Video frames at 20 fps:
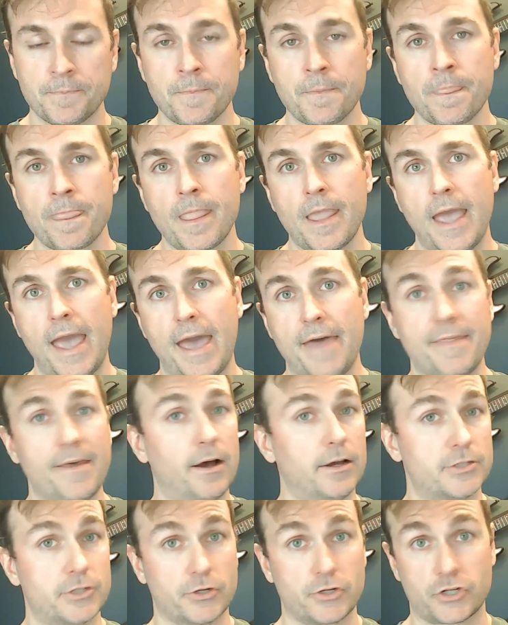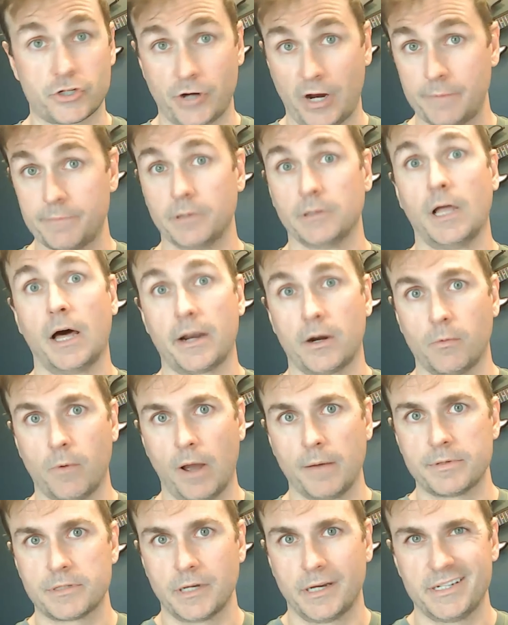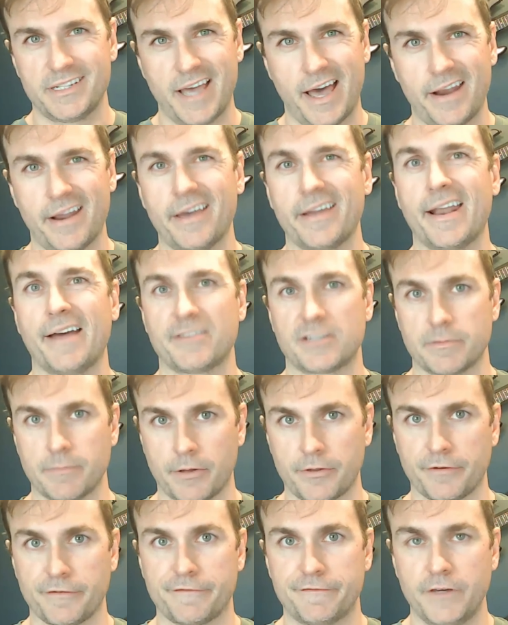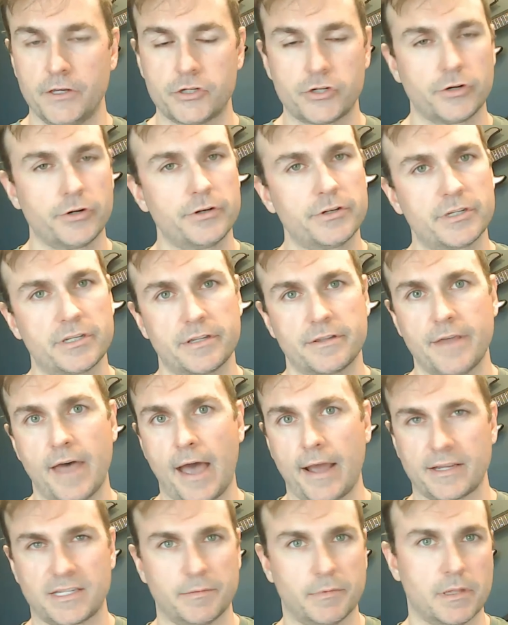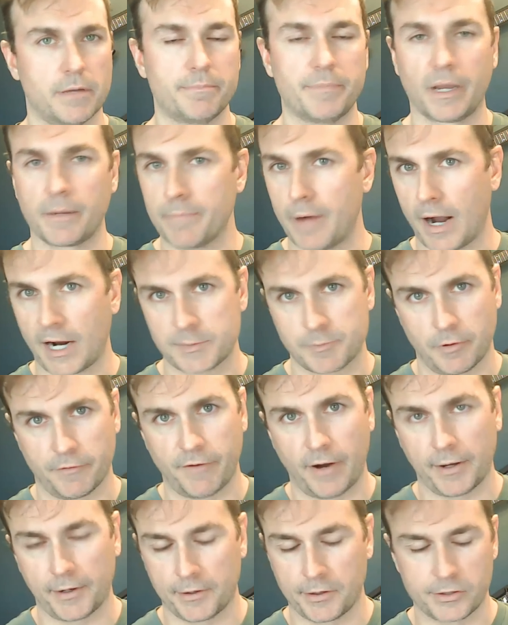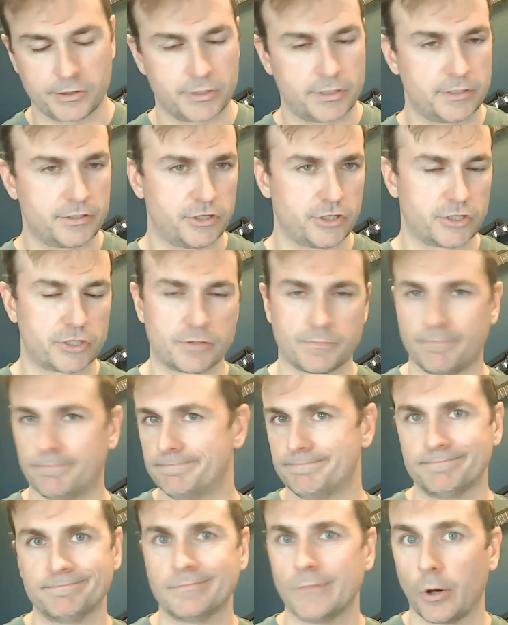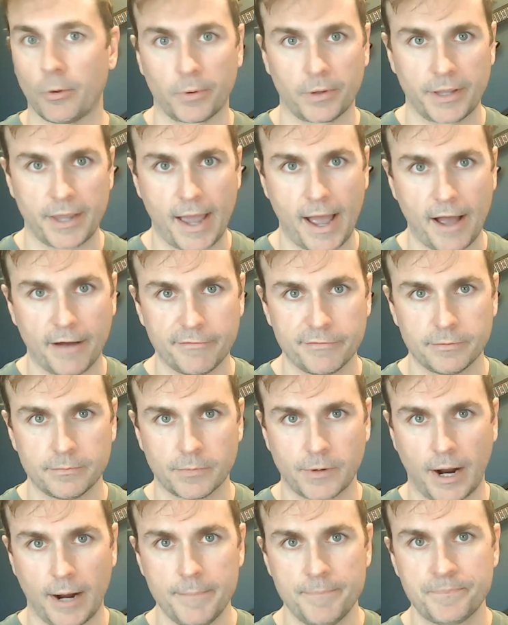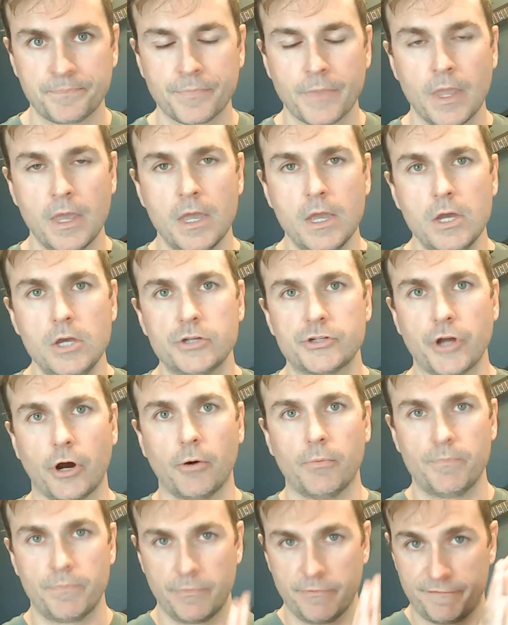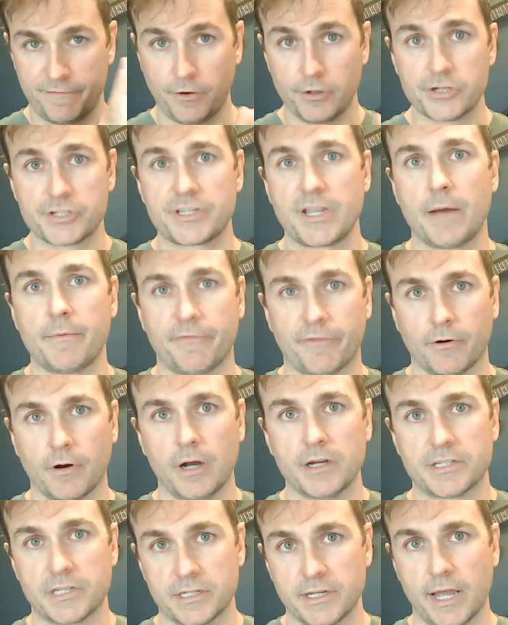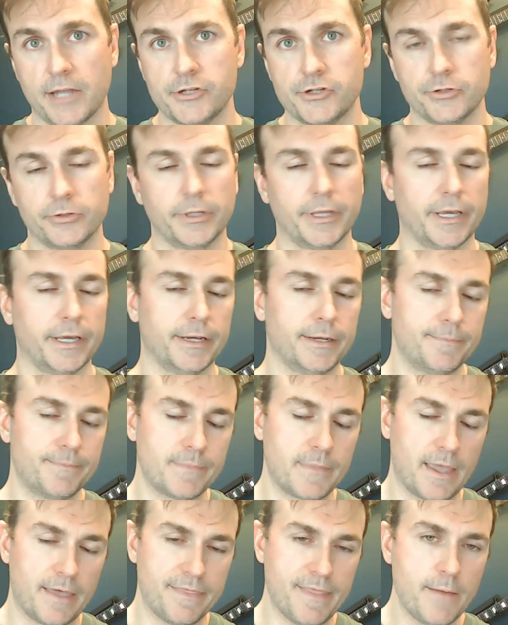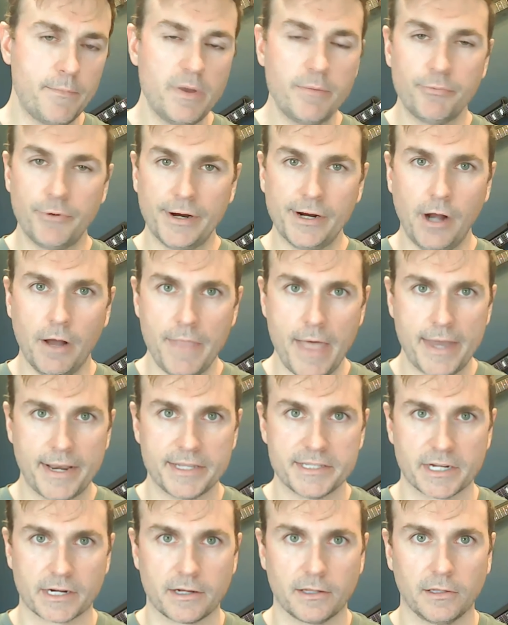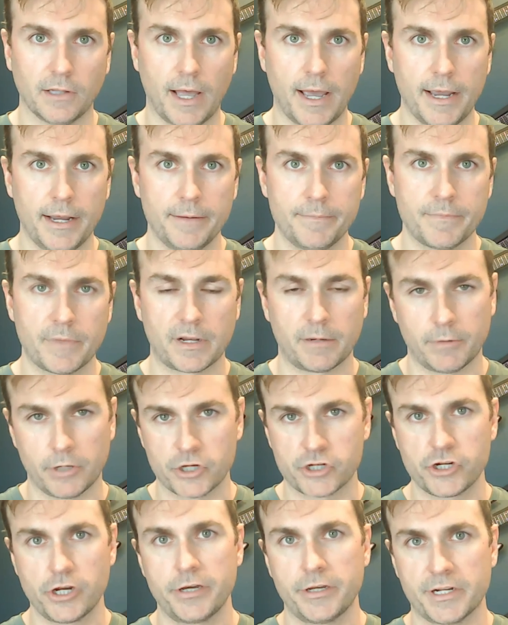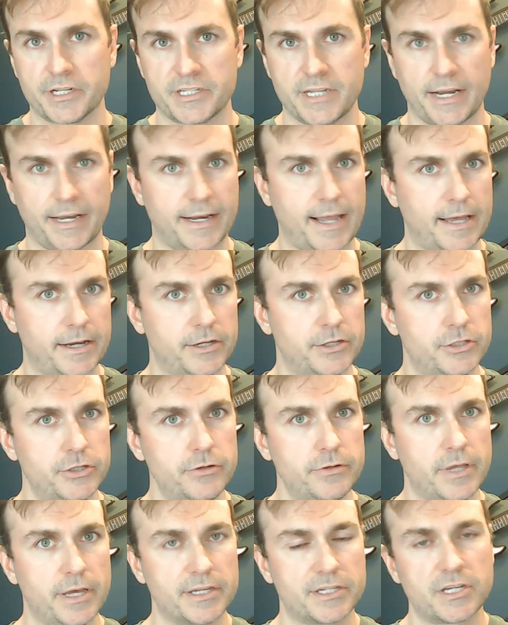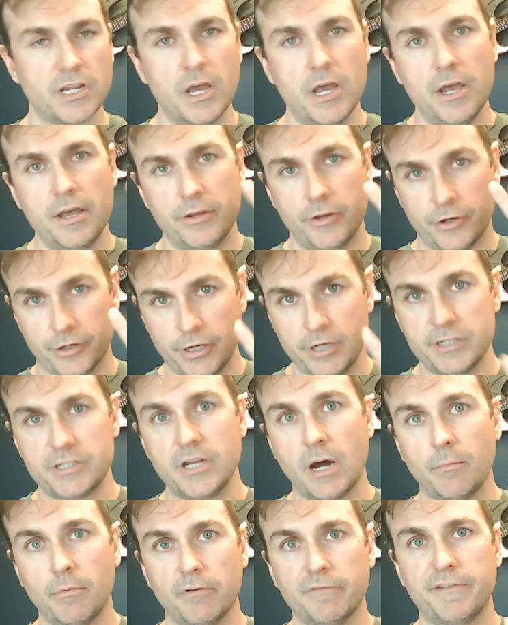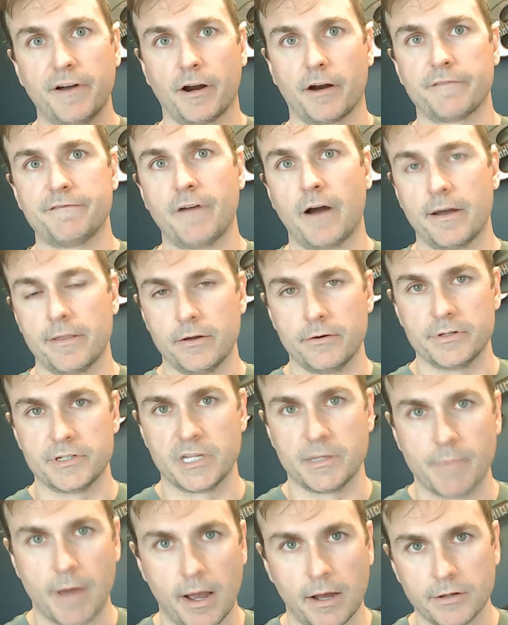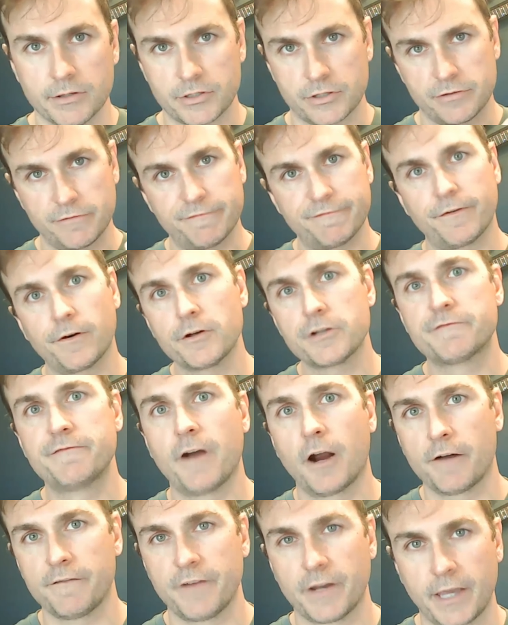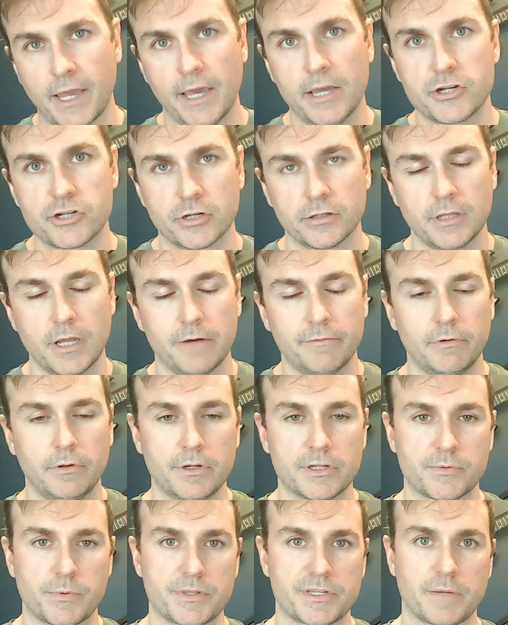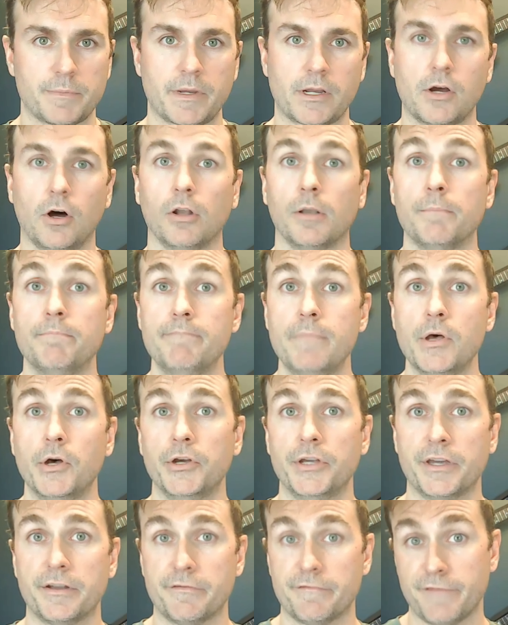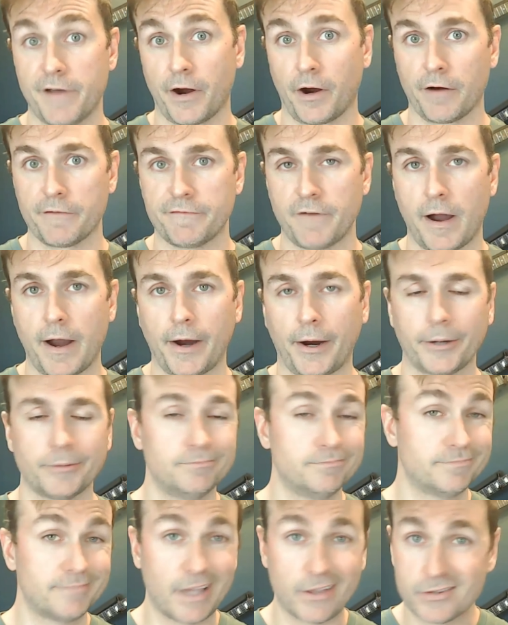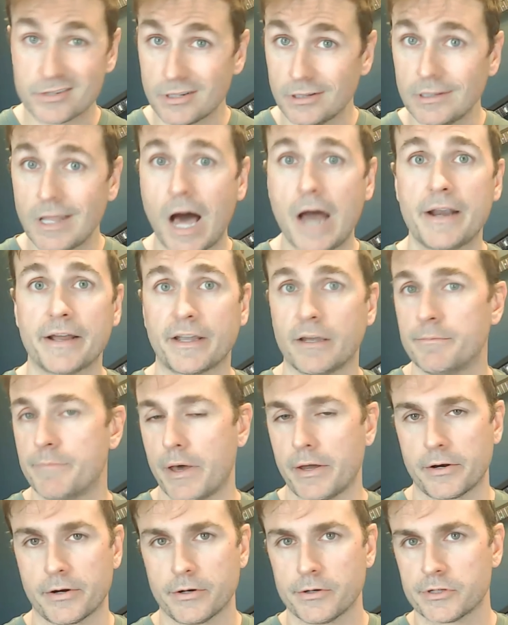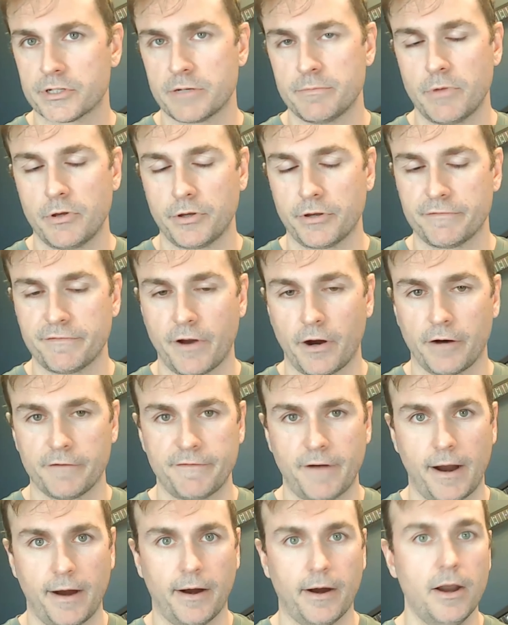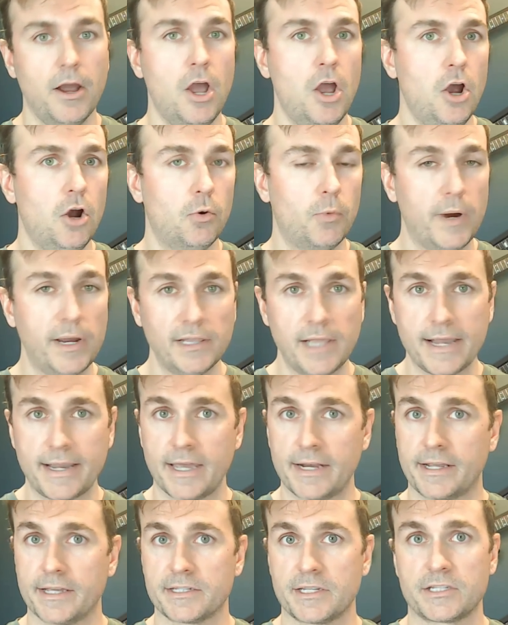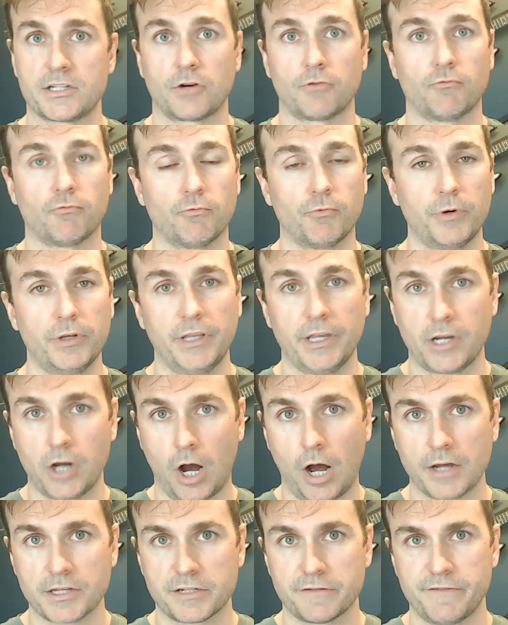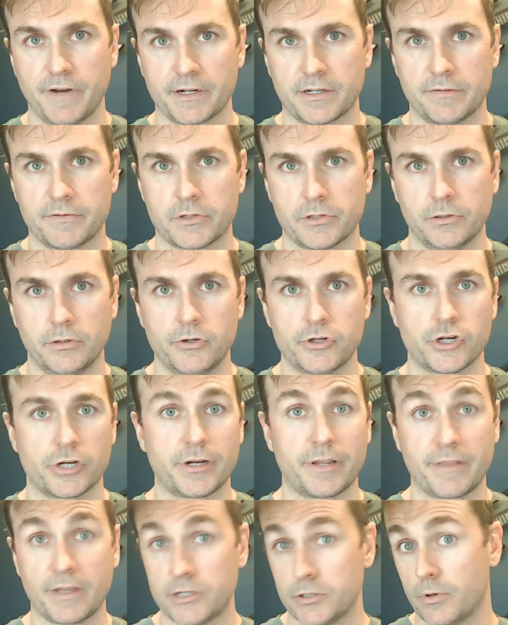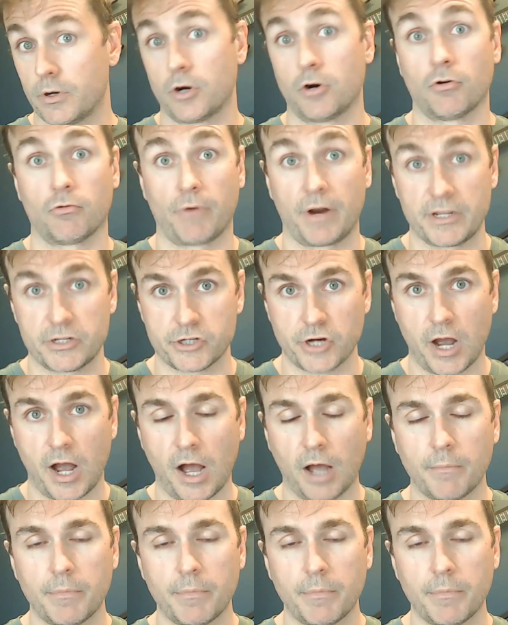And they also scrape a lot of website data and have some other features that some of the big box providers just don't really have. Okay, so first step for us is EduLead. And then we bring all that into Clay. And I'm going to show you in a second how to do this. You're going to double verify those emails. The first verification level is with something called Million Verifier. Now, there's a lot of competitors to Million Verifier. We like it because it's a really cost-effective solution and they do a great job.